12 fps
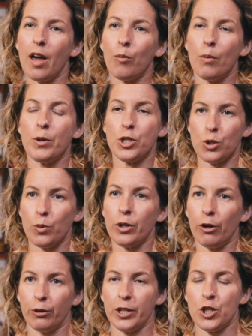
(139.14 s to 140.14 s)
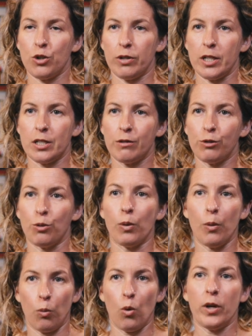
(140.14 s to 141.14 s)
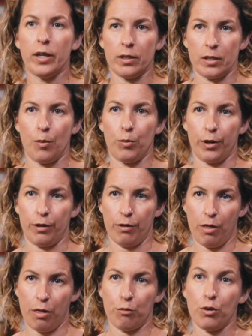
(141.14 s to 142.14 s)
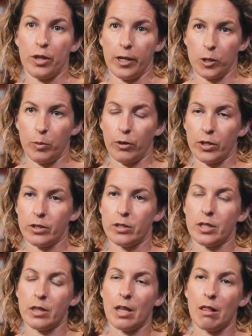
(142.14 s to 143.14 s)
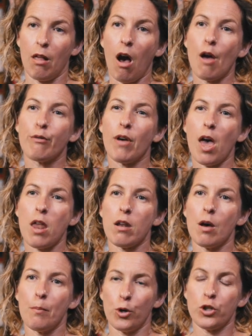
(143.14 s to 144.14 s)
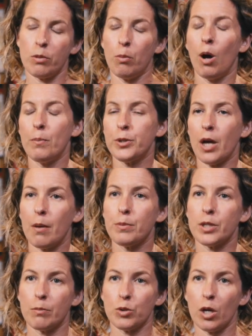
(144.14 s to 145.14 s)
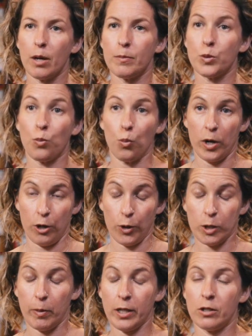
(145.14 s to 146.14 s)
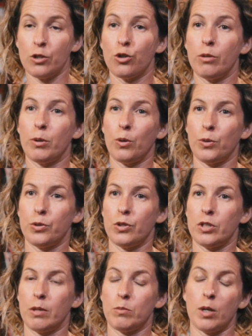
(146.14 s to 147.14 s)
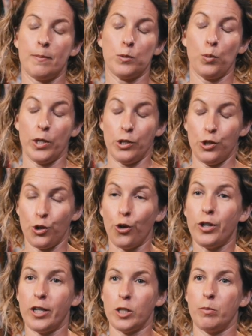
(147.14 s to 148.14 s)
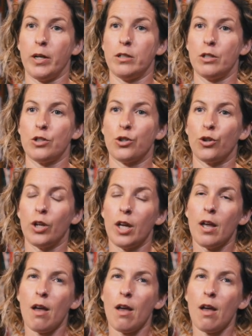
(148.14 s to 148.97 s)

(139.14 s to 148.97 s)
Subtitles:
and when we do an oral history interview, we're walking someone through the experiences in their life, and emotion pops up sometimes where you expect it to, but also sometimes when you don't expect it to.